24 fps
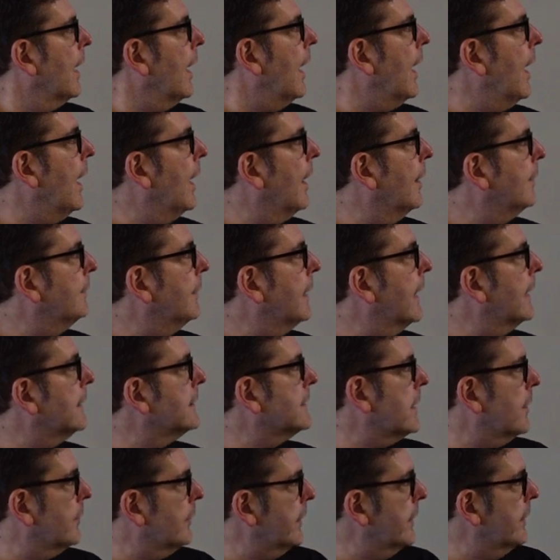Um, and
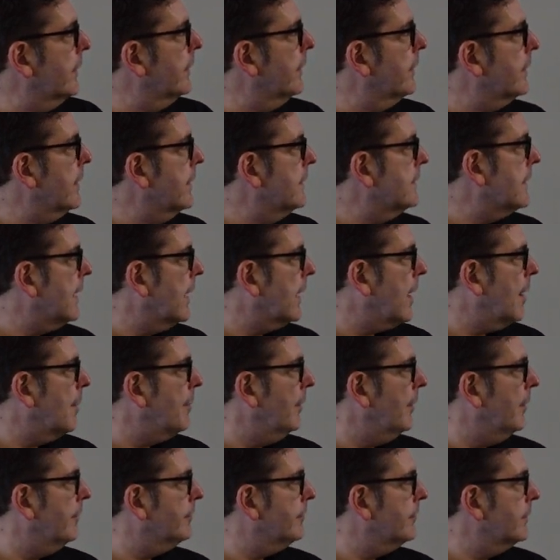so here is a
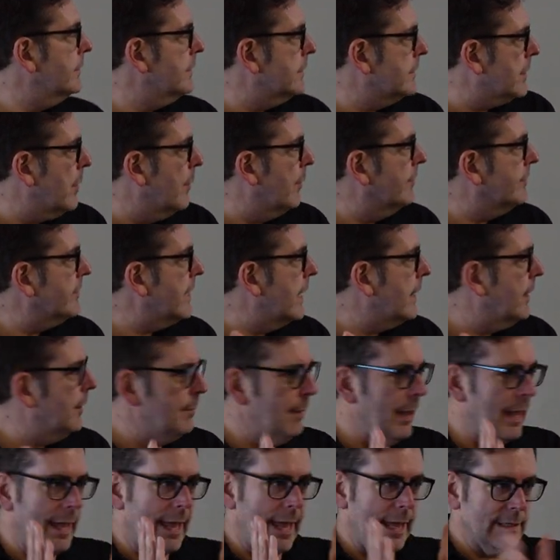couple of so we've taken
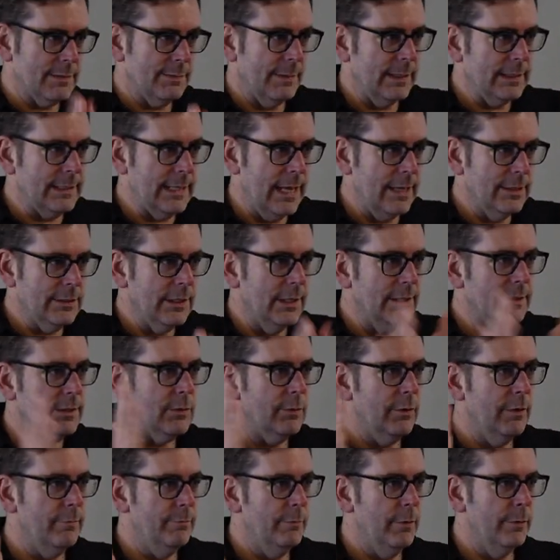my expectations,
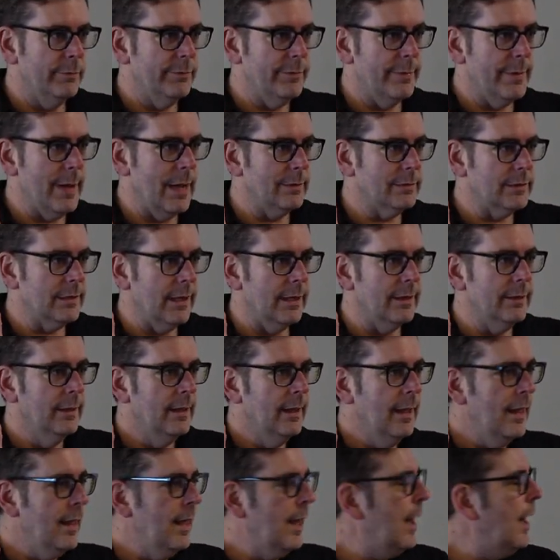we've moved them out to
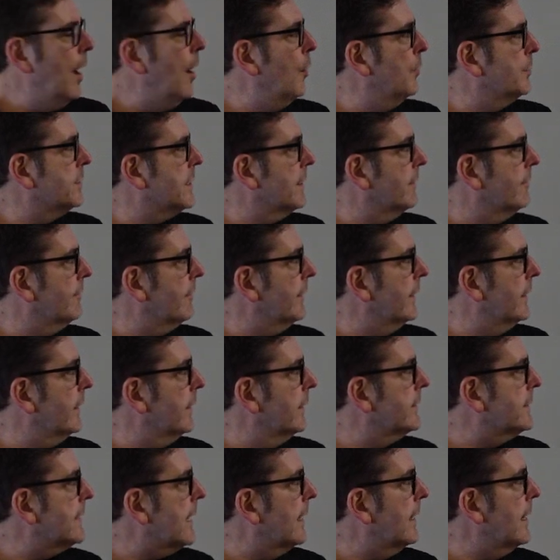hopes and
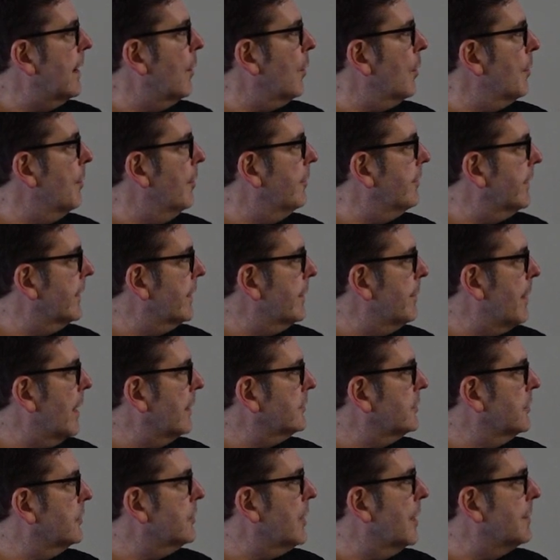fears, and now we're moving them
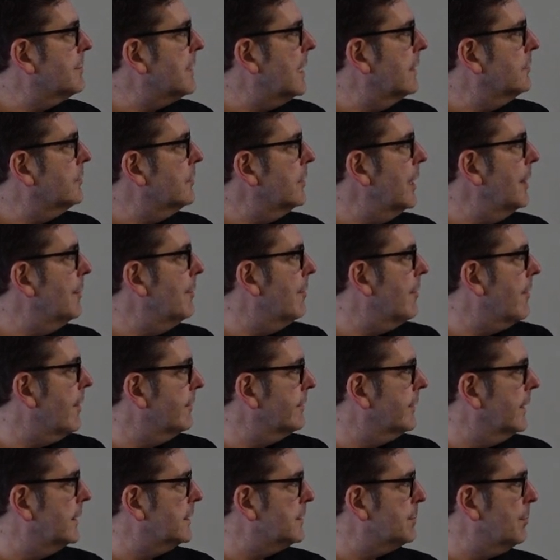out to dreams. I dream of
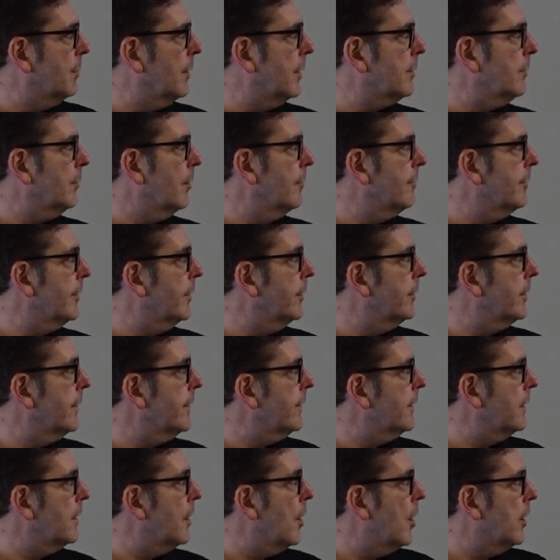having this book reviewed in
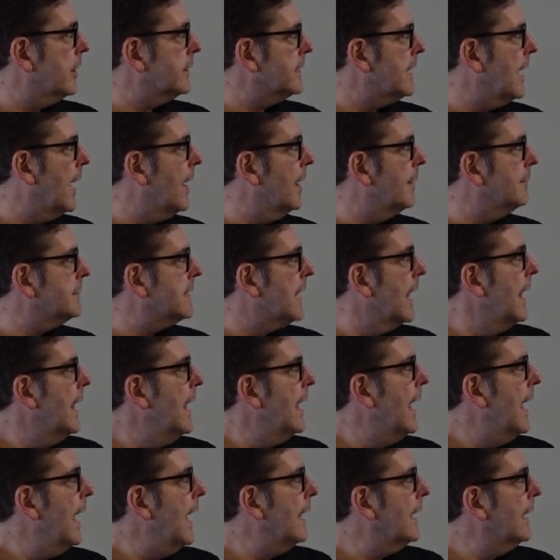the New York Times,
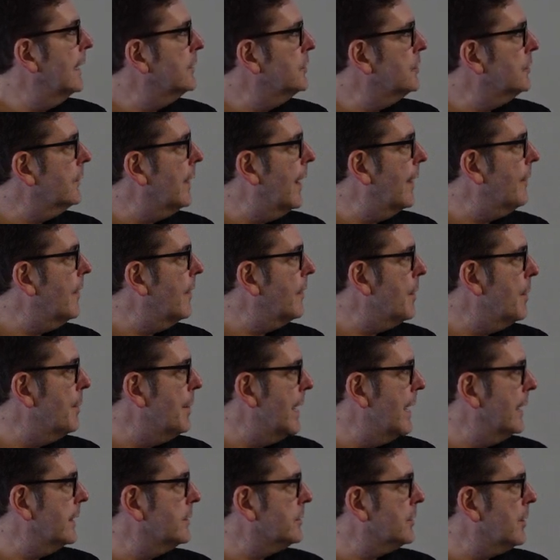and I dread that the
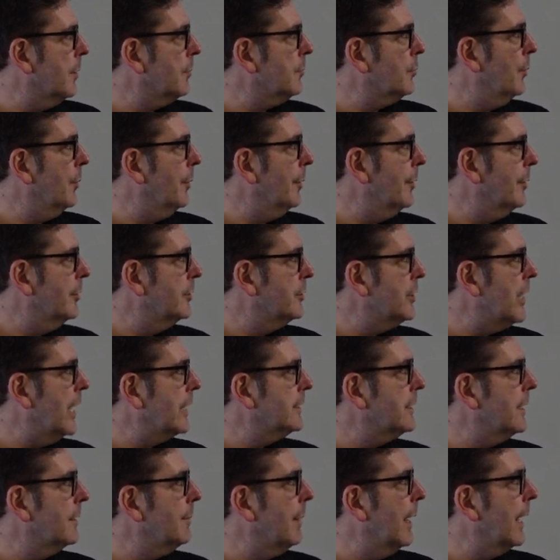manuscript will be
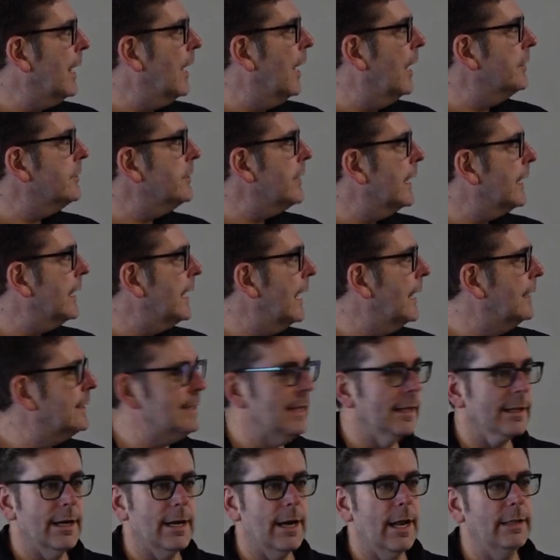rejected, my contract
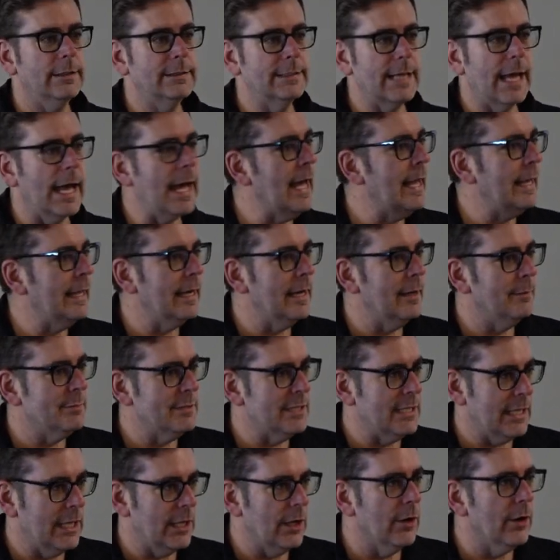canceled, and I'll die in
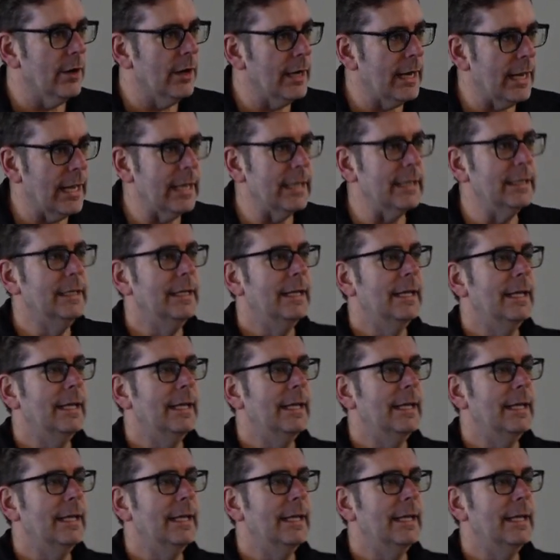obscurity.